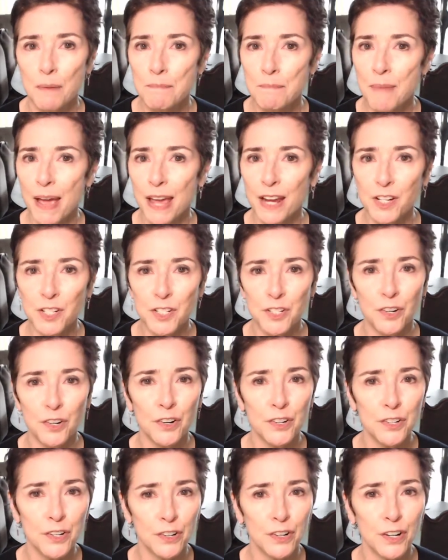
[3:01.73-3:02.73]
make sure
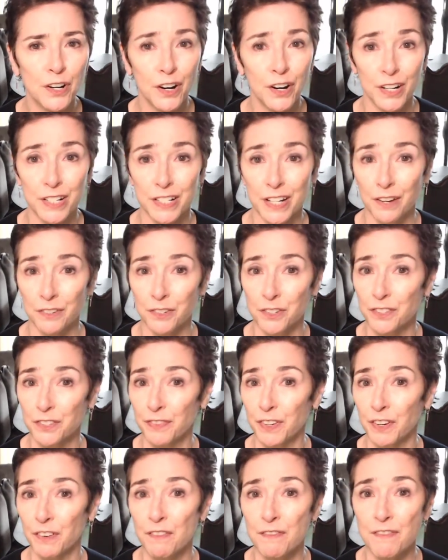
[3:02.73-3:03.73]
your current donors
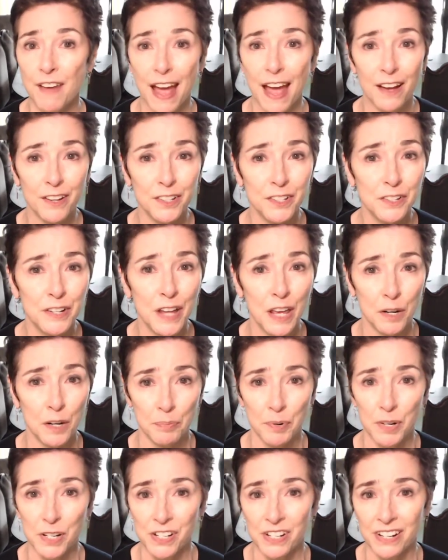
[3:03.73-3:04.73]
feel valued and
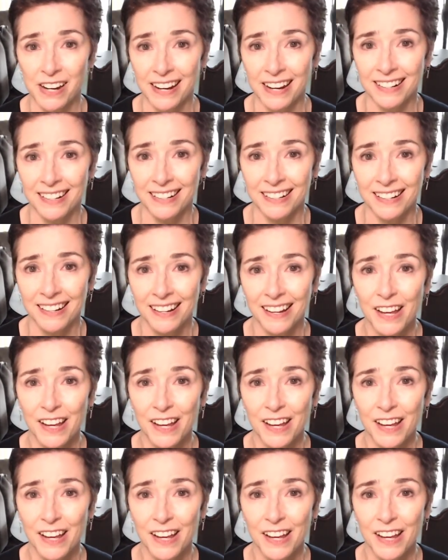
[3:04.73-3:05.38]
appreciated.